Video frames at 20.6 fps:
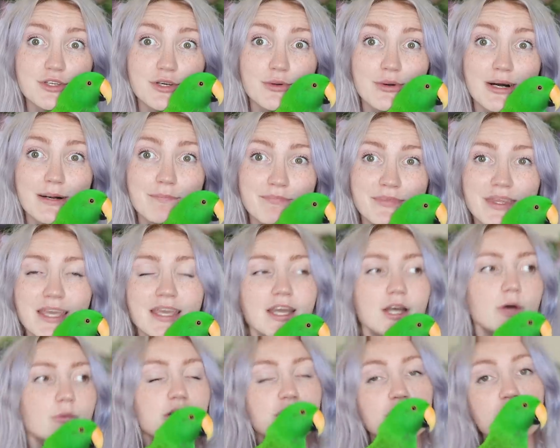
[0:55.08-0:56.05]
So um,
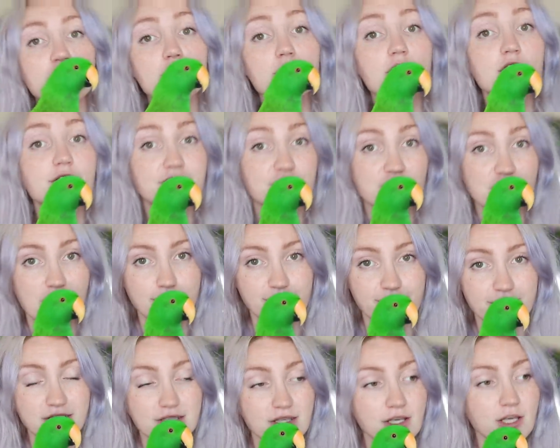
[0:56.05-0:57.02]
we're gonna go over the top
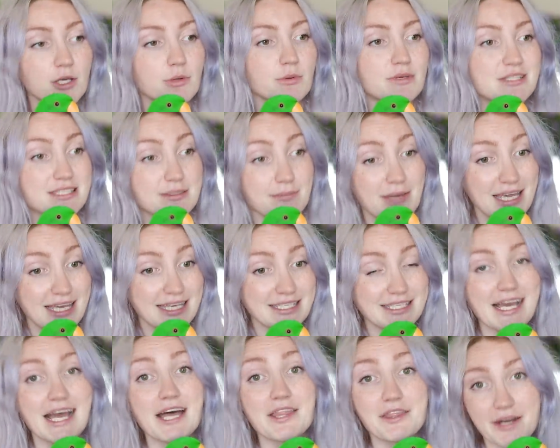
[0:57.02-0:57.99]
of it with some
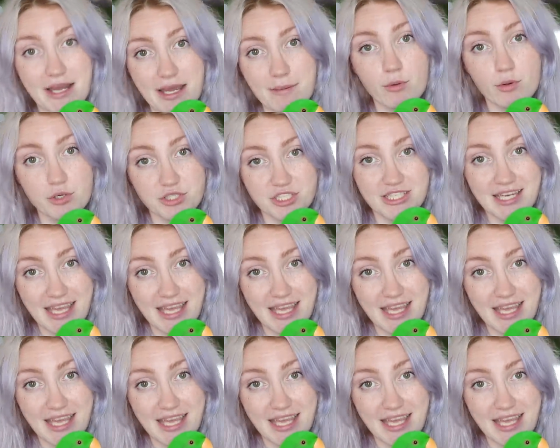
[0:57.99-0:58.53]
hair dye that I bought